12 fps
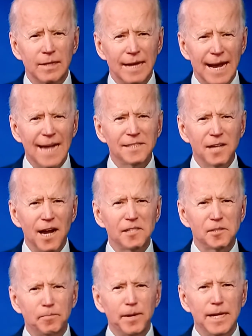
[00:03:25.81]
As I
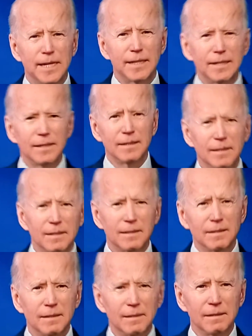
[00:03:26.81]
speak,
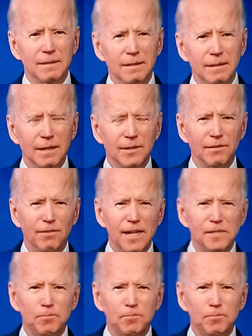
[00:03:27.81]
and the Vice